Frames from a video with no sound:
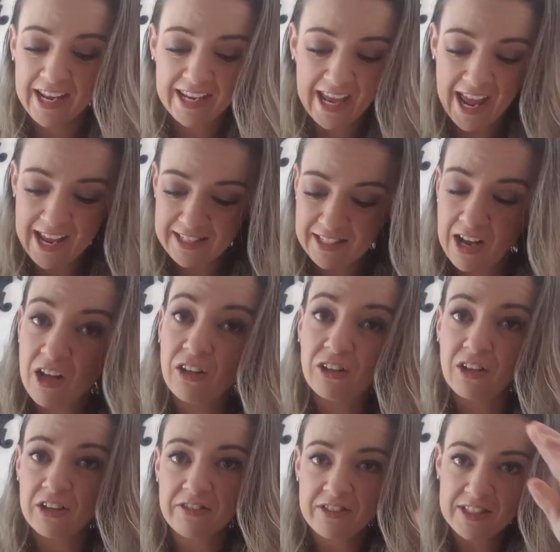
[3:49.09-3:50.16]
get a
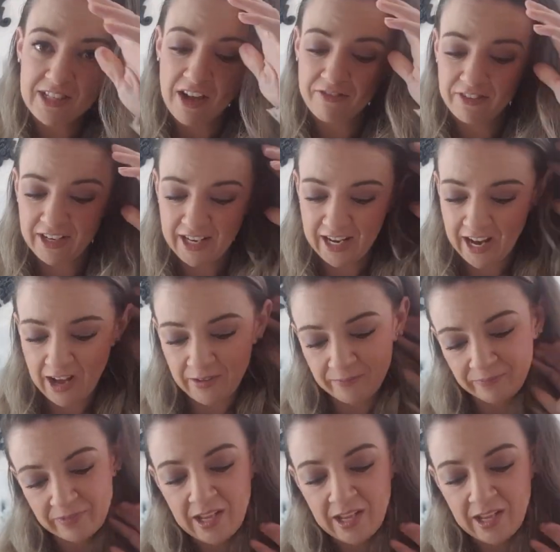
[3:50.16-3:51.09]
lot of stuff in here.